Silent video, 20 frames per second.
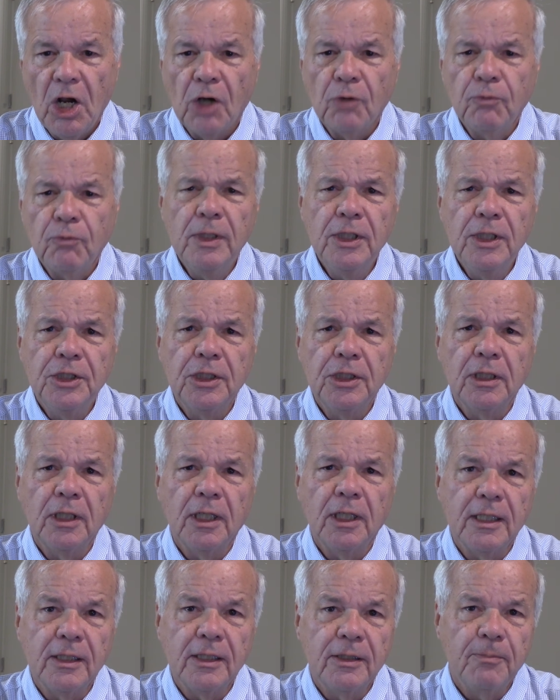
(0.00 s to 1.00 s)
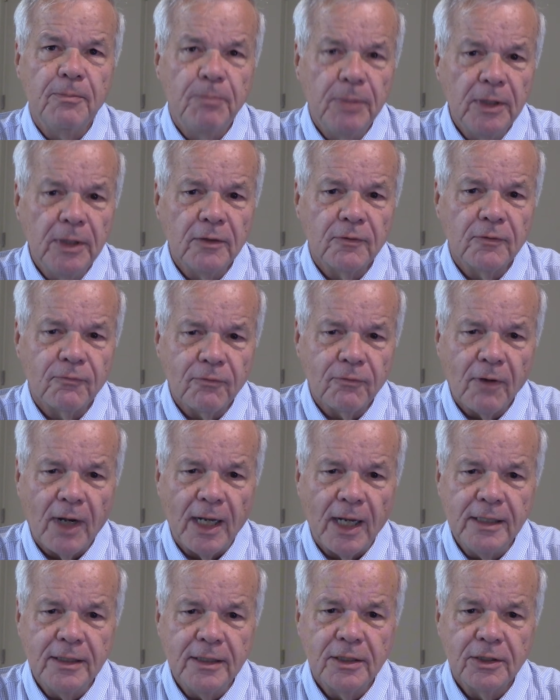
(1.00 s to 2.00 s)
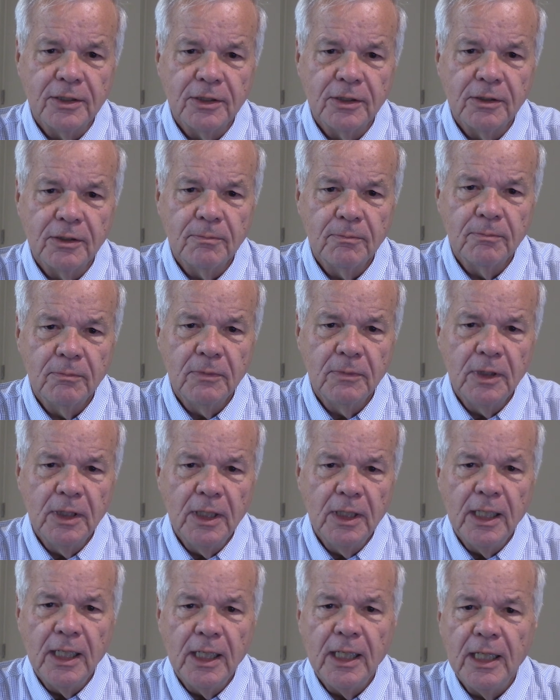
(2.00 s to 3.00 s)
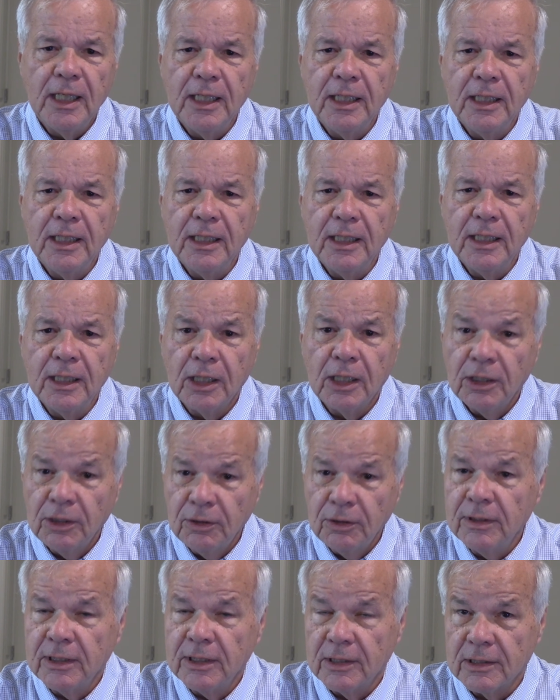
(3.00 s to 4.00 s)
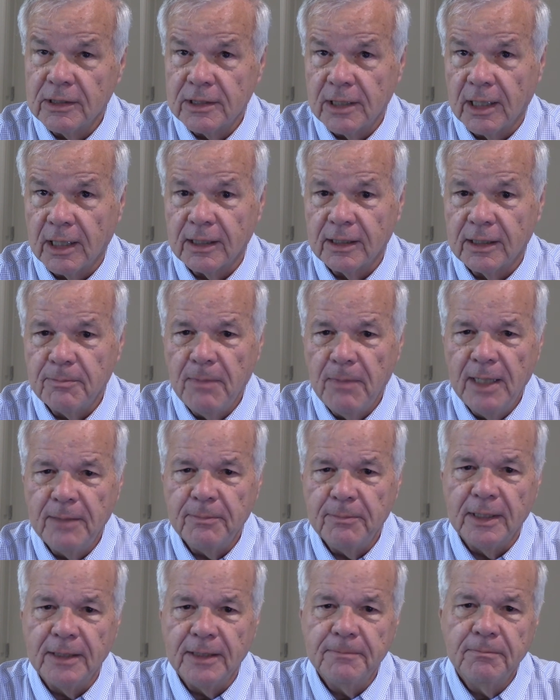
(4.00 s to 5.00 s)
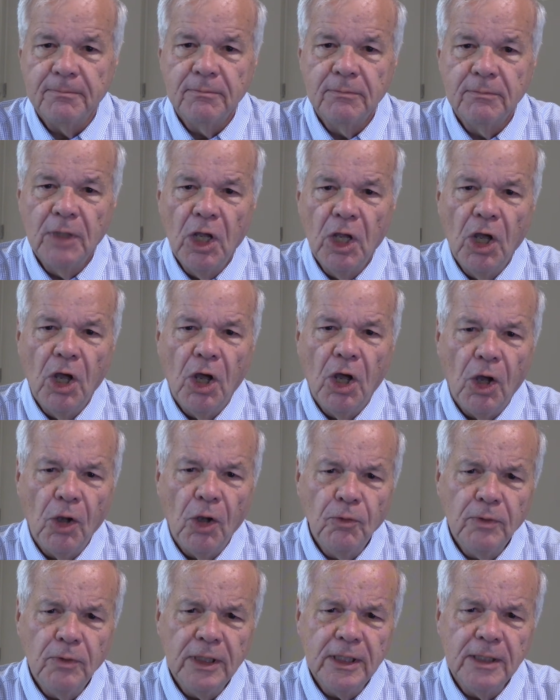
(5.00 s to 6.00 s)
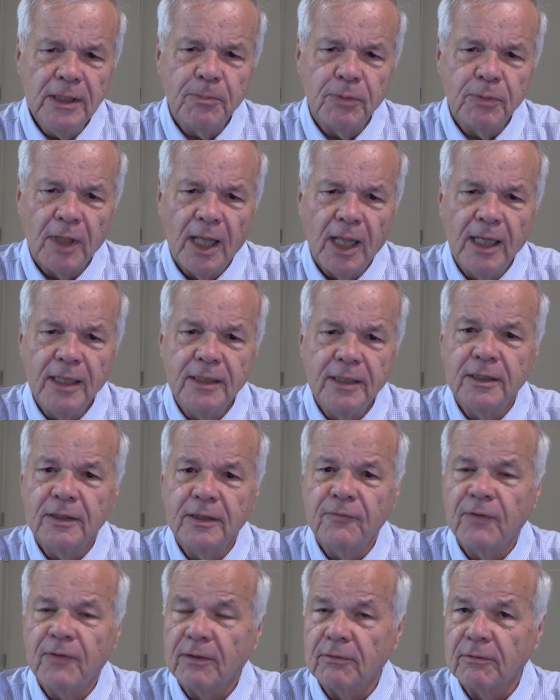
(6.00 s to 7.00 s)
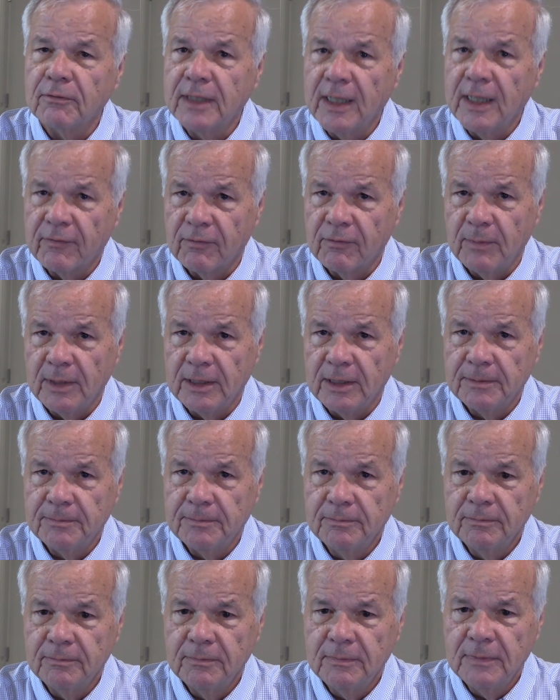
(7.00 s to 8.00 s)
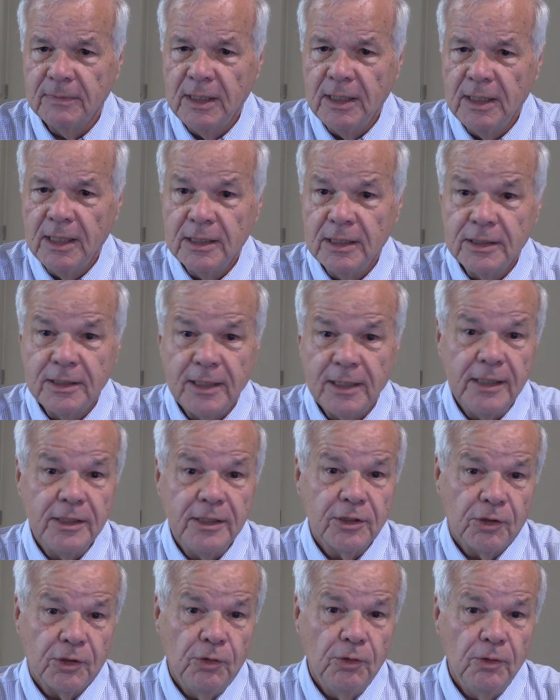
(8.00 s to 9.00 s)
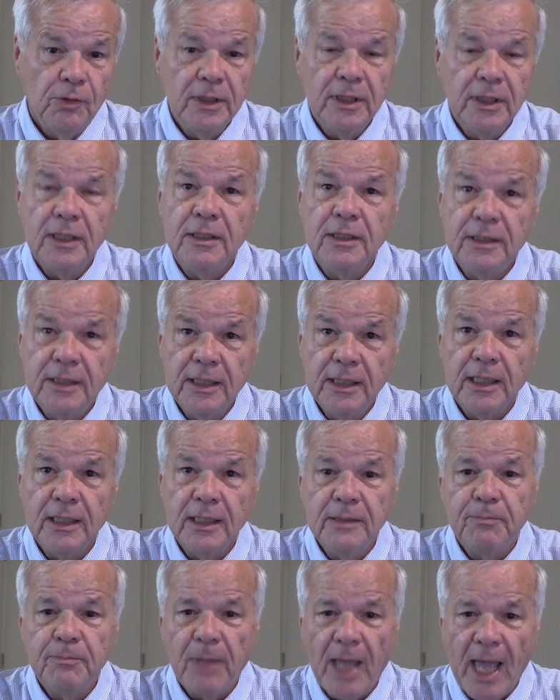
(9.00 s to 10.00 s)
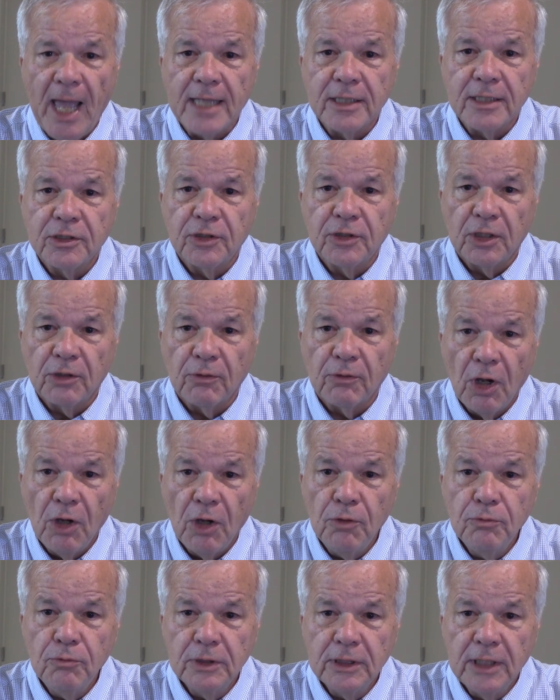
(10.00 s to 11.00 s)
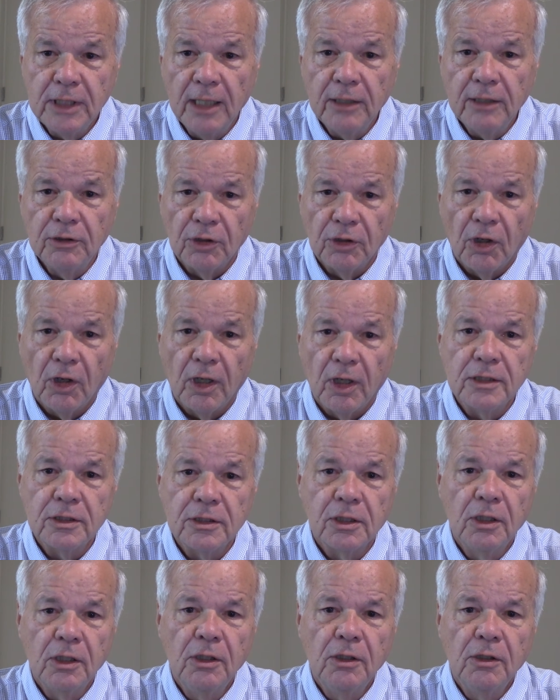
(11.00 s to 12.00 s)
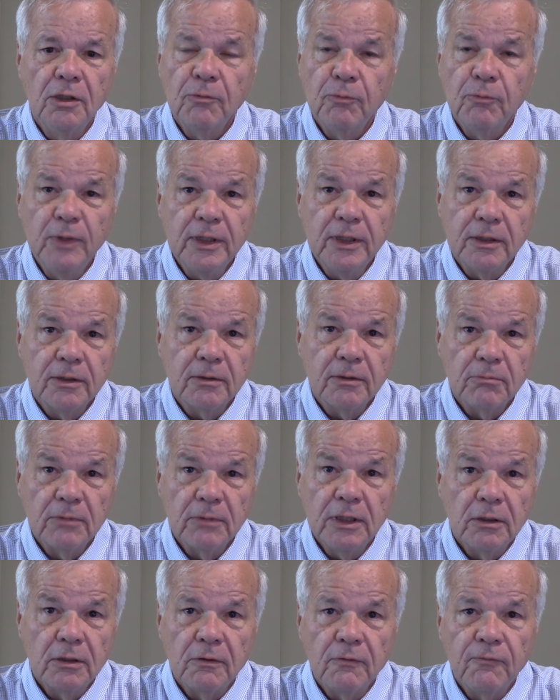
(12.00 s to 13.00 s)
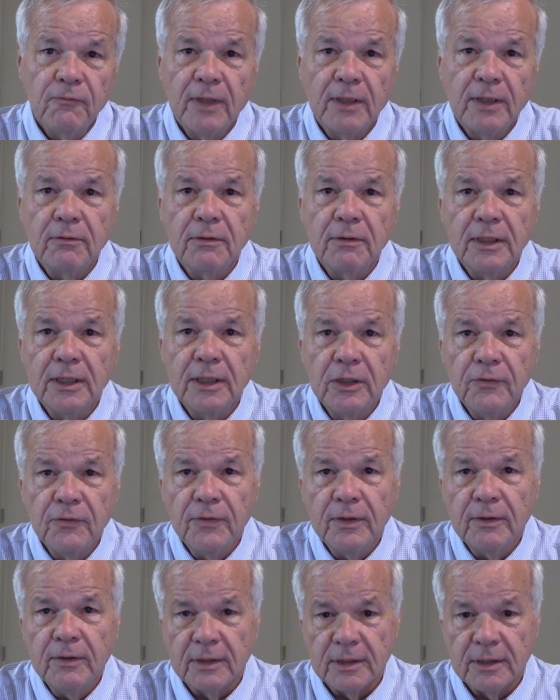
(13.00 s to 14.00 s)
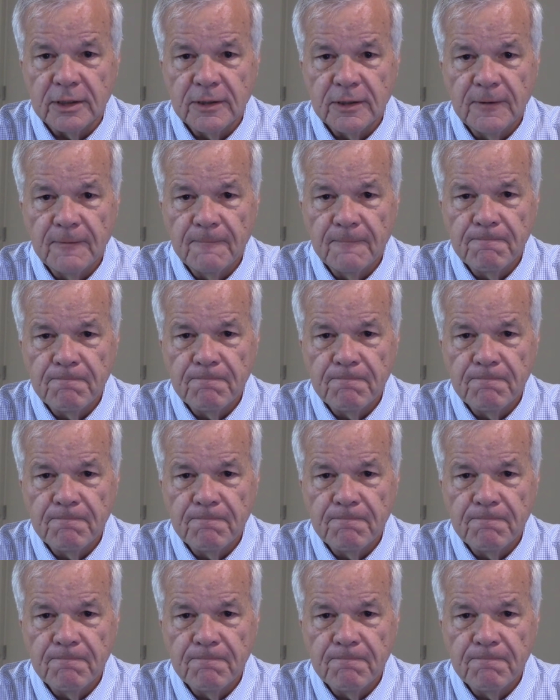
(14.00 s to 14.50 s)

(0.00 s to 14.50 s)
Originally, the Bill of Rights, including the Second Amendment, only applied to the federal government. States could and did pass their own gun laws with little federal interference.